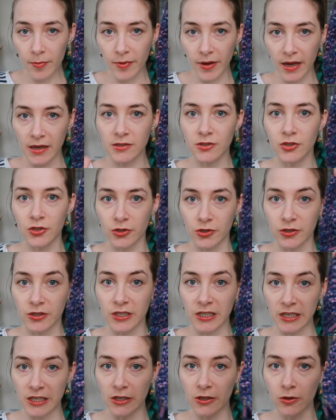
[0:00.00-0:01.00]
and turn
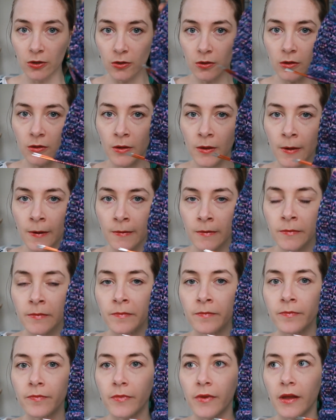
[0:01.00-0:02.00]
the heel,
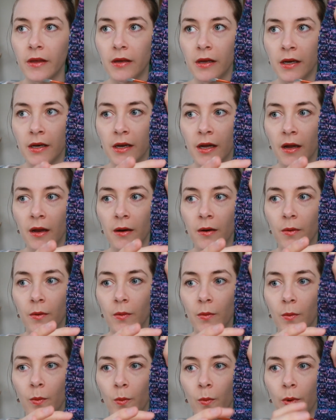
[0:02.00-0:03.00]
and then
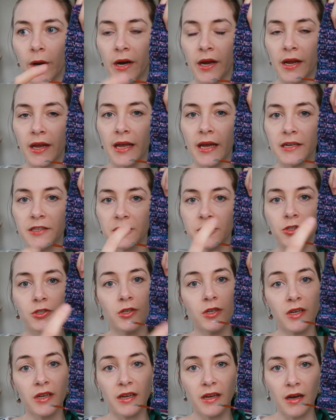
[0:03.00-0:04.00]
when I get to
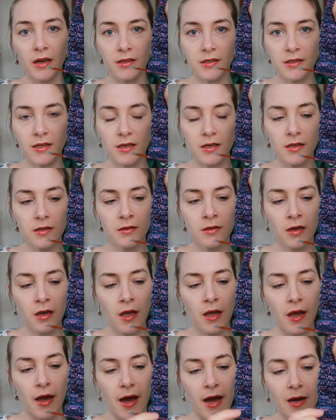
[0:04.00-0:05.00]
the gusset,
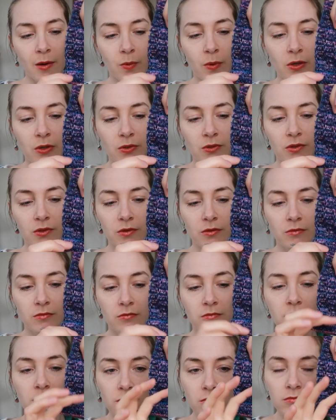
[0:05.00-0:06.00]
I will
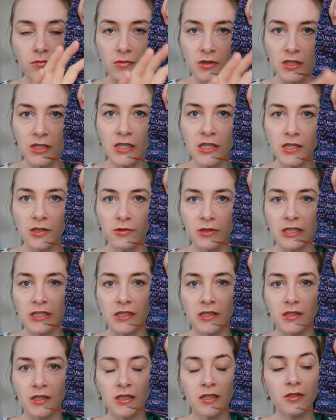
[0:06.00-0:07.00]
decrease
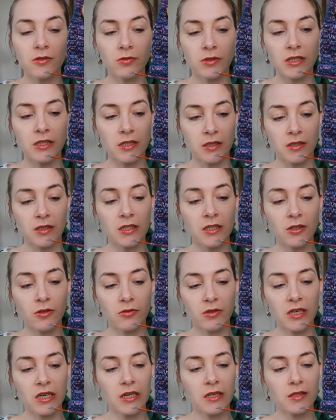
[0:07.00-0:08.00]
and decrease and
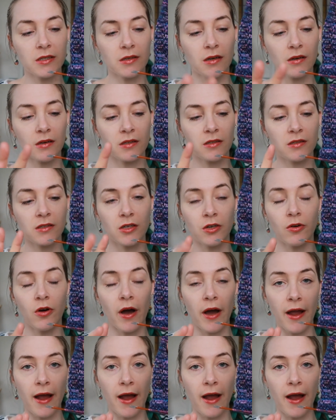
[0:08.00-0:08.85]
decrease until I